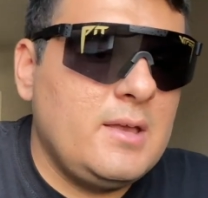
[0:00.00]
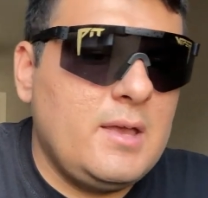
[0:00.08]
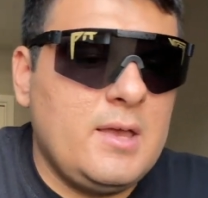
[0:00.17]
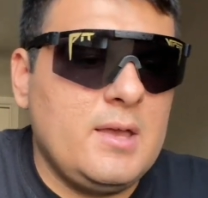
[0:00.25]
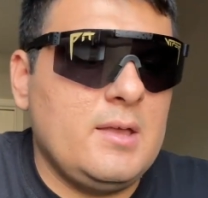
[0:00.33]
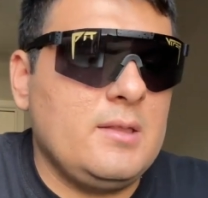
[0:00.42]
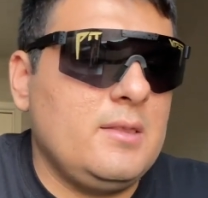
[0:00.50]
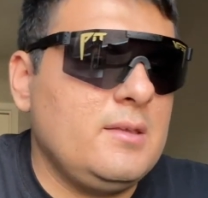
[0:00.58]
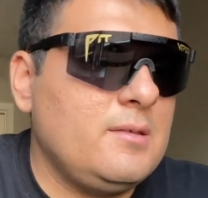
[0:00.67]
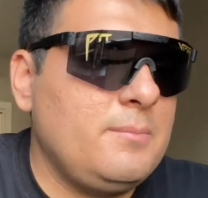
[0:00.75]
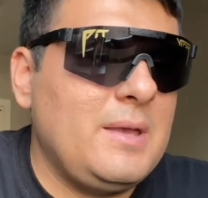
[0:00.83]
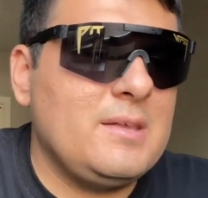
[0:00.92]
and this
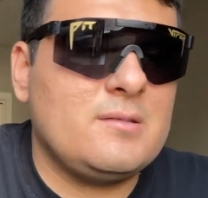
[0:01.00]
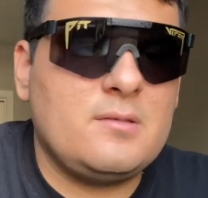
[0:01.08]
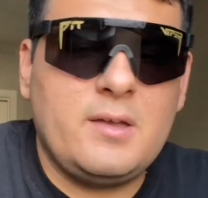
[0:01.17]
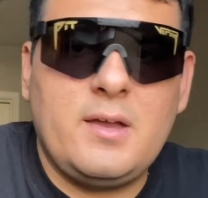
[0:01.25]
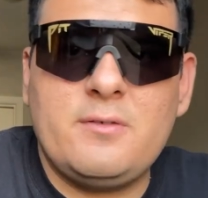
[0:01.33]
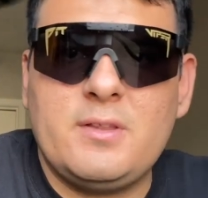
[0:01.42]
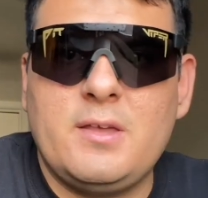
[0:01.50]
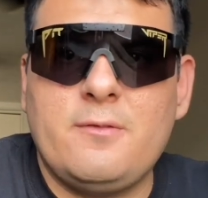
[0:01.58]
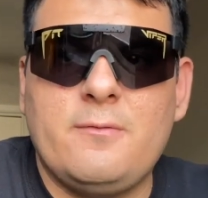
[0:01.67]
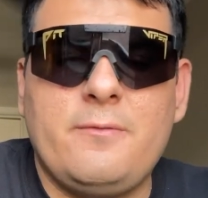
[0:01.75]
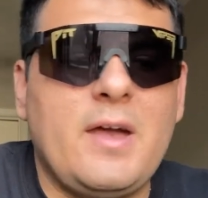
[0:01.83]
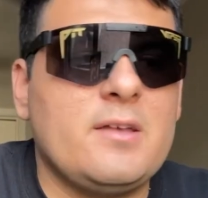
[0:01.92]
is basically everything
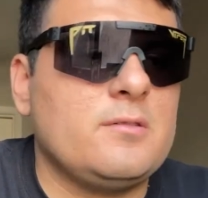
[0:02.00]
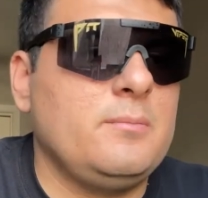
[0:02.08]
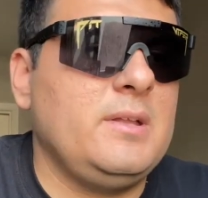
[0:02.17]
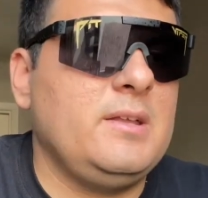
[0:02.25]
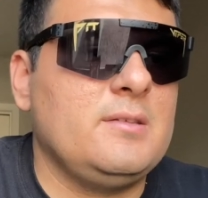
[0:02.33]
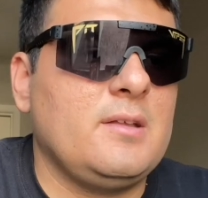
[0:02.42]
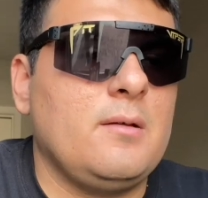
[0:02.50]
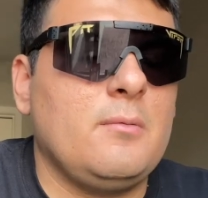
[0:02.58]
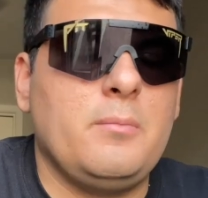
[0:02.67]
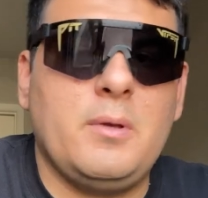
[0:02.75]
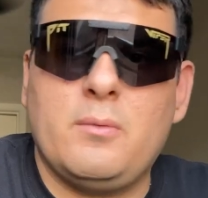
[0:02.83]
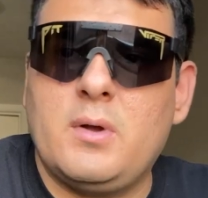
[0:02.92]
from Faster Minis that I'm going
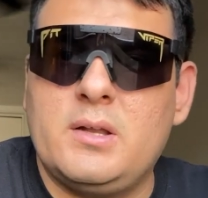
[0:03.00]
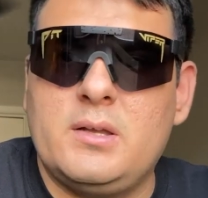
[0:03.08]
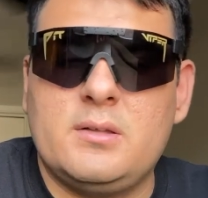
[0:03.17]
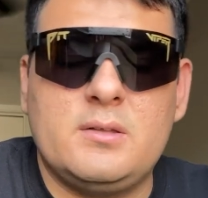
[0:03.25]
to be running.